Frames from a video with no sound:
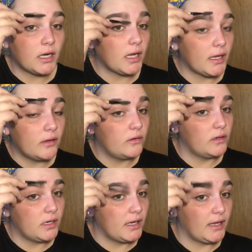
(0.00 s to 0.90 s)
I go
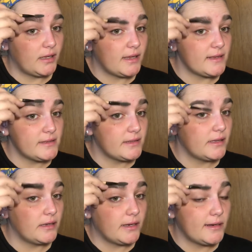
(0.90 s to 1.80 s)
against the
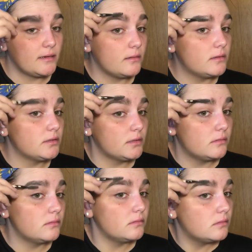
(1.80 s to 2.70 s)
hair
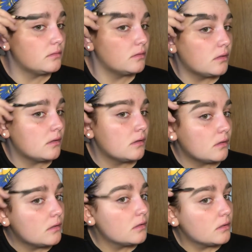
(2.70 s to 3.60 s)
also,
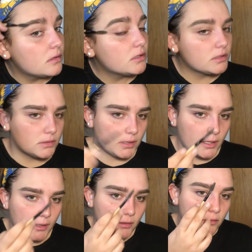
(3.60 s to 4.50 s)
just to
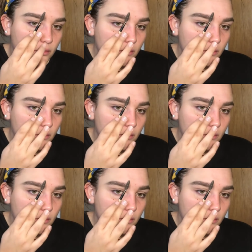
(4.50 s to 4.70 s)
kind of